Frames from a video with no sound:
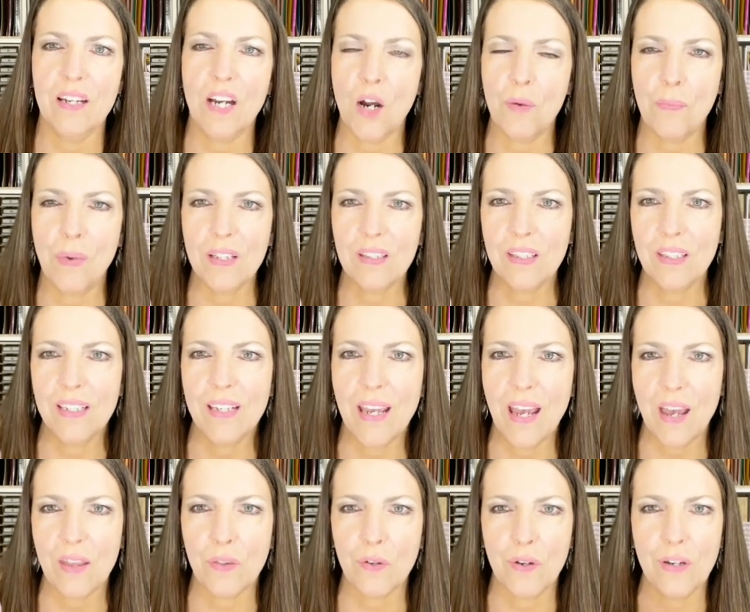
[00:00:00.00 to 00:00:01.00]
in our monthly
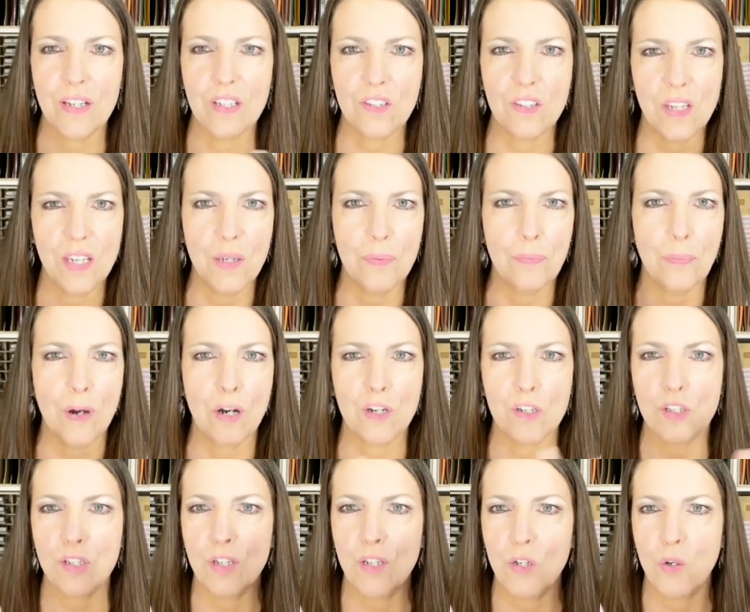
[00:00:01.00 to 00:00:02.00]
gatherings in
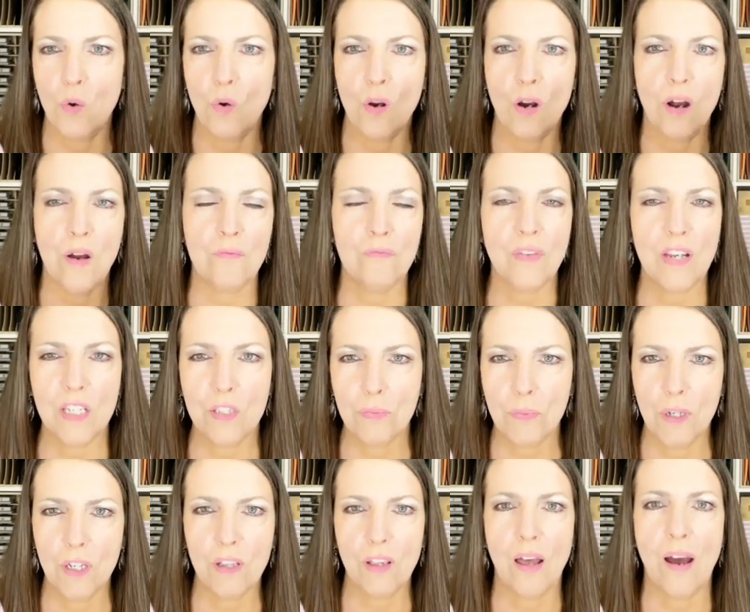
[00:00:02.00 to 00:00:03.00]
person or on
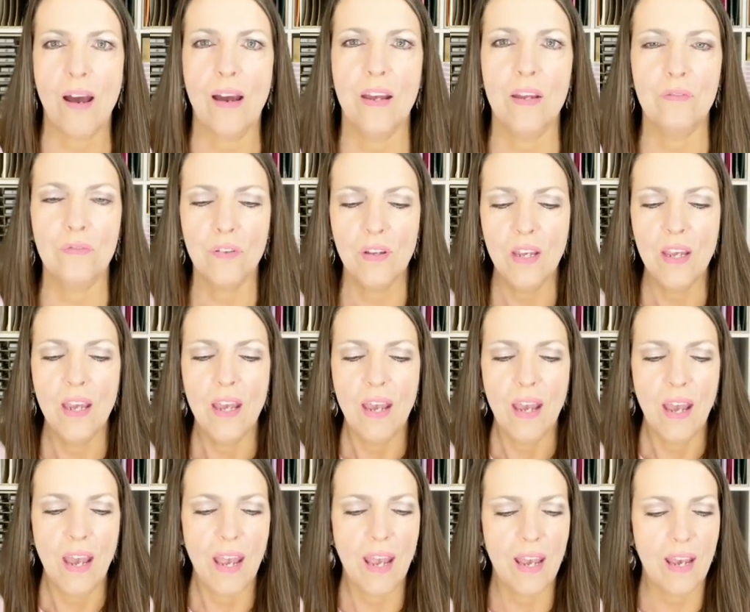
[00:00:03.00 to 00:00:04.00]
Facebook Live
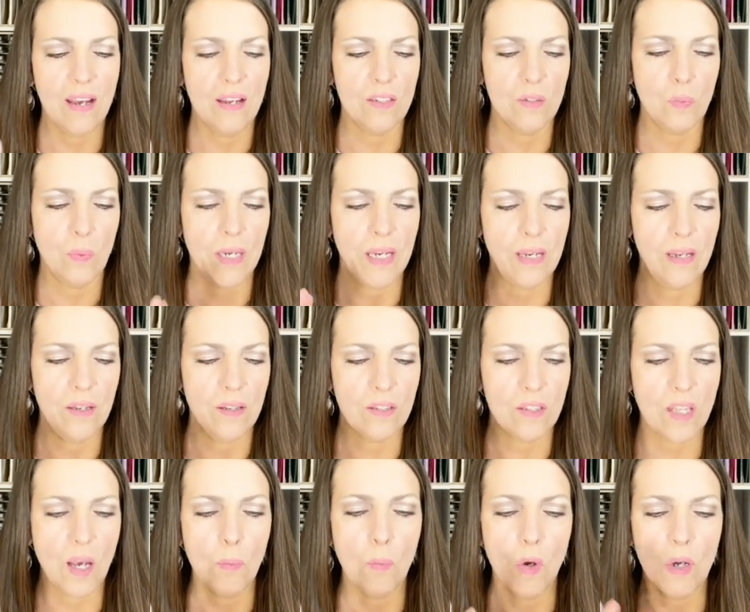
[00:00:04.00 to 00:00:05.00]
and we
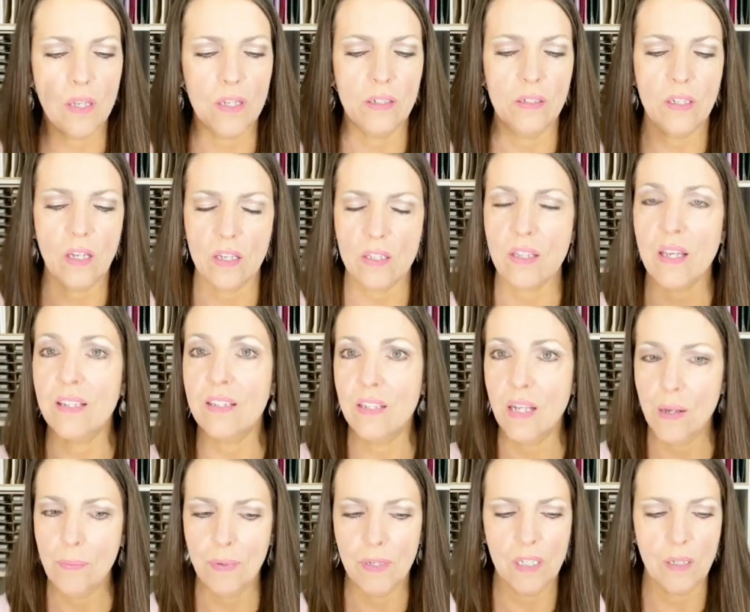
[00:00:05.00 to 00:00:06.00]
someone does a
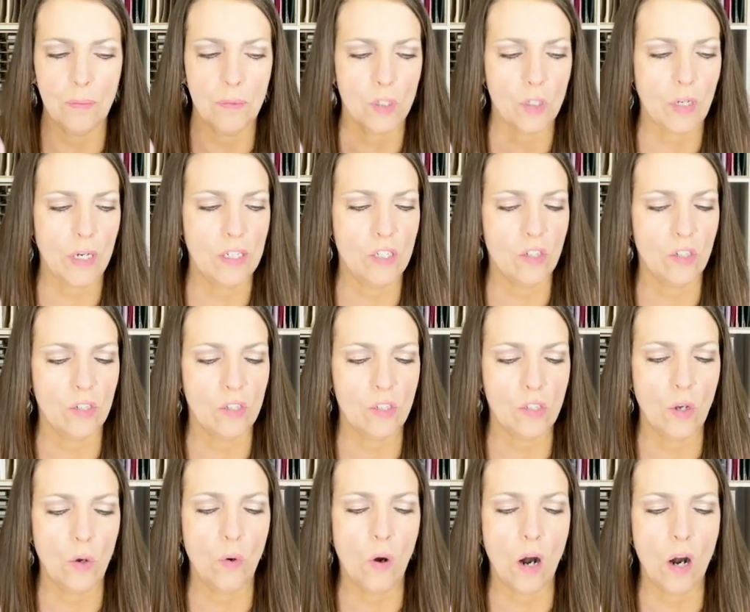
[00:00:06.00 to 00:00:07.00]
stamping demonstration.
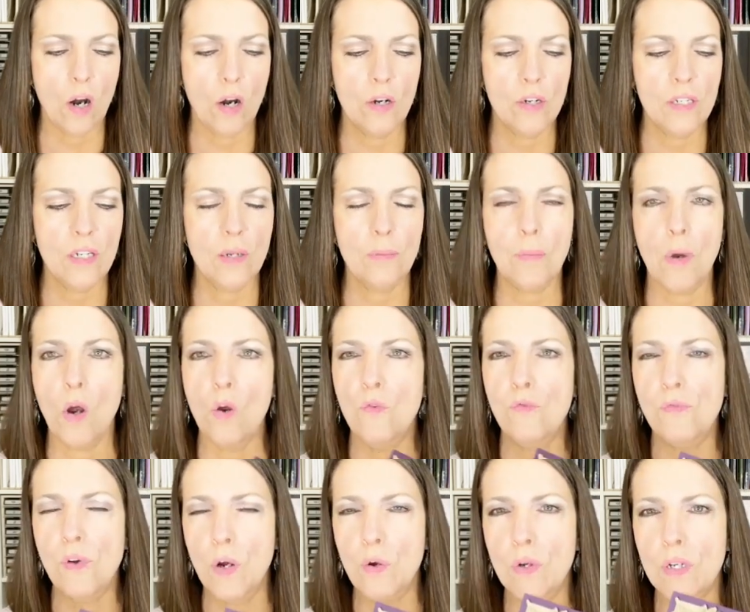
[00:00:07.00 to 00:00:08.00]
So her demo
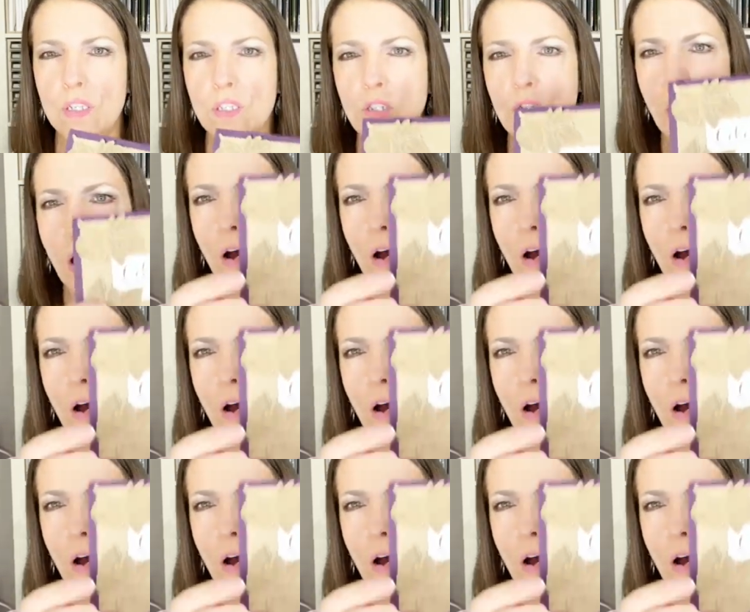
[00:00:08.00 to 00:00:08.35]
focused